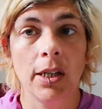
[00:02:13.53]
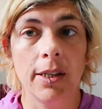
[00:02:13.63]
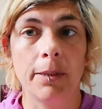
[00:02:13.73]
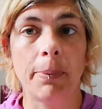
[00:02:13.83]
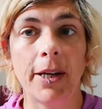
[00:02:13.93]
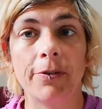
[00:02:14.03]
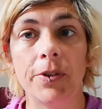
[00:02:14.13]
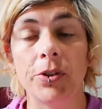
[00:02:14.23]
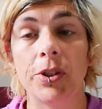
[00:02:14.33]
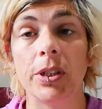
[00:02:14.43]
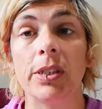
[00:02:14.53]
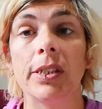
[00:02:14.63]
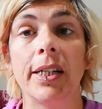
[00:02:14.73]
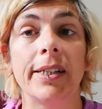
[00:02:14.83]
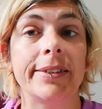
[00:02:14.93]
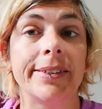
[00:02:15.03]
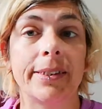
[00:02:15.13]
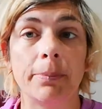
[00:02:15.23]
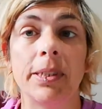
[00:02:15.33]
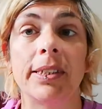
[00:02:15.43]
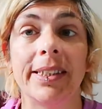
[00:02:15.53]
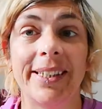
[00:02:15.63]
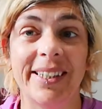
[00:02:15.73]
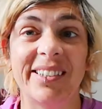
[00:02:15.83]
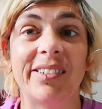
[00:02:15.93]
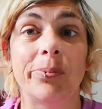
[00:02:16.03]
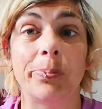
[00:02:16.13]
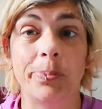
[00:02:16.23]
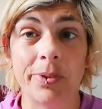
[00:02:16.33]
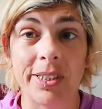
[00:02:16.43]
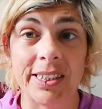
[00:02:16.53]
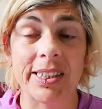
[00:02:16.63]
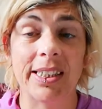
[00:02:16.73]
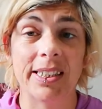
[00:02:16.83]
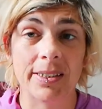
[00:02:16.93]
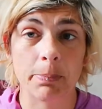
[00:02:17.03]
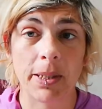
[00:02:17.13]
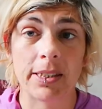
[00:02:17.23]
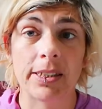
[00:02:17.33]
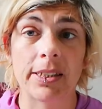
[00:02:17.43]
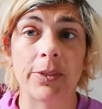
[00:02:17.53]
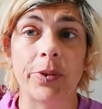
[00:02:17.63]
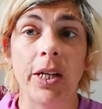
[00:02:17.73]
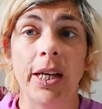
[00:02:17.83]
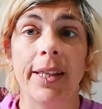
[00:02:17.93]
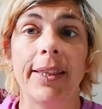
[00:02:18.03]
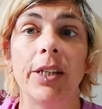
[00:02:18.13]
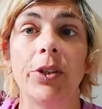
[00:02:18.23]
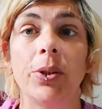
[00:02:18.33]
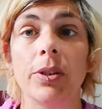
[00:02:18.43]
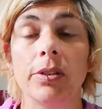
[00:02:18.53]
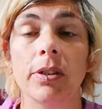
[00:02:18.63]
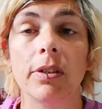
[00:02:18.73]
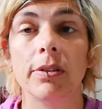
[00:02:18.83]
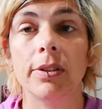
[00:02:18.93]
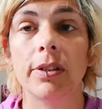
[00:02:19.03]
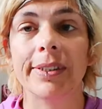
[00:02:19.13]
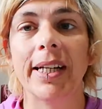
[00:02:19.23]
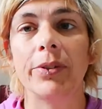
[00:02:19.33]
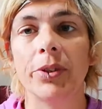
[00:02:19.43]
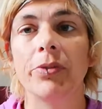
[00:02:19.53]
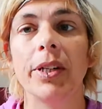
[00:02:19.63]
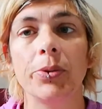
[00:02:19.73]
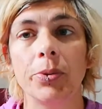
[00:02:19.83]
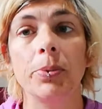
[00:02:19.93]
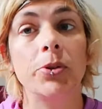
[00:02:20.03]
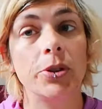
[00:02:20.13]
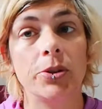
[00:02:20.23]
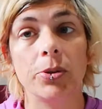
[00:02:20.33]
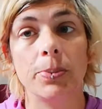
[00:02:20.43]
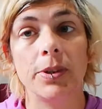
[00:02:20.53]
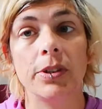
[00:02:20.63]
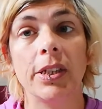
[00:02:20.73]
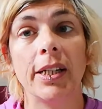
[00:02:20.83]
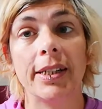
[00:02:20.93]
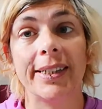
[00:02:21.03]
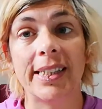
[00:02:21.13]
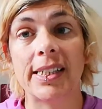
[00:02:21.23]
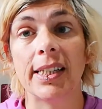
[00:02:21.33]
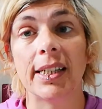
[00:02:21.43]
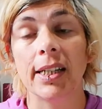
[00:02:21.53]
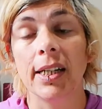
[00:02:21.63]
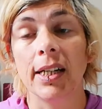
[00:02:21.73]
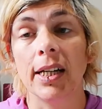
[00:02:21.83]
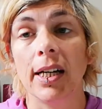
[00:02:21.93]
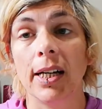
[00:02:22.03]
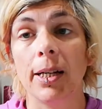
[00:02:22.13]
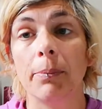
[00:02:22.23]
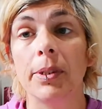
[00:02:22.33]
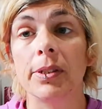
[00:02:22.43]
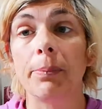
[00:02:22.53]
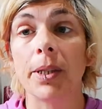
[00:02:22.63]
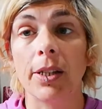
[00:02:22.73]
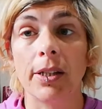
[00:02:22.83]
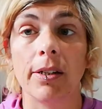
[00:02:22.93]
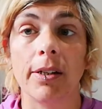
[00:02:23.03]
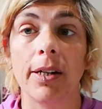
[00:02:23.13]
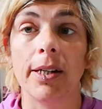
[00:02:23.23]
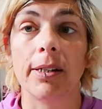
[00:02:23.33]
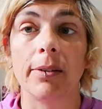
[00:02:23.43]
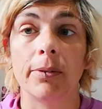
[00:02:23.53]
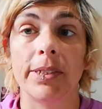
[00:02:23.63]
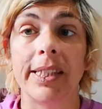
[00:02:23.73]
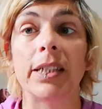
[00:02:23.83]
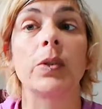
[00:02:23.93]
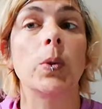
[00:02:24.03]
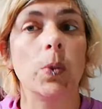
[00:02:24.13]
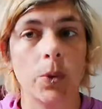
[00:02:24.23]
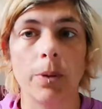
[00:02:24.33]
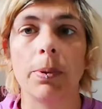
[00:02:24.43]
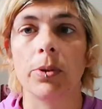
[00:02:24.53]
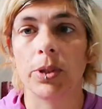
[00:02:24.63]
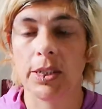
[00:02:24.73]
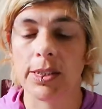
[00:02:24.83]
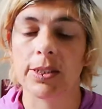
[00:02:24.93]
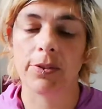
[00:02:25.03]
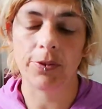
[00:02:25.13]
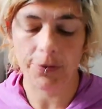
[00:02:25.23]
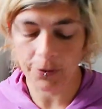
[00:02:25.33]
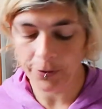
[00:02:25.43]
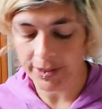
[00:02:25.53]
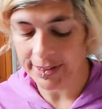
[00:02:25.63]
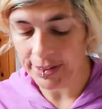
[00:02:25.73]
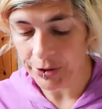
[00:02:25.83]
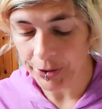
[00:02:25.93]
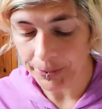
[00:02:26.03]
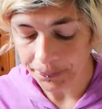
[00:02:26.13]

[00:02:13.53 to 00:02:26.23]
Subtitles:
the barefoot shoes, and admittedly they are pretty expensive, then you can start scouting around normal shoe shops and getting something that ticks all the boxes of a foot friendly shoe.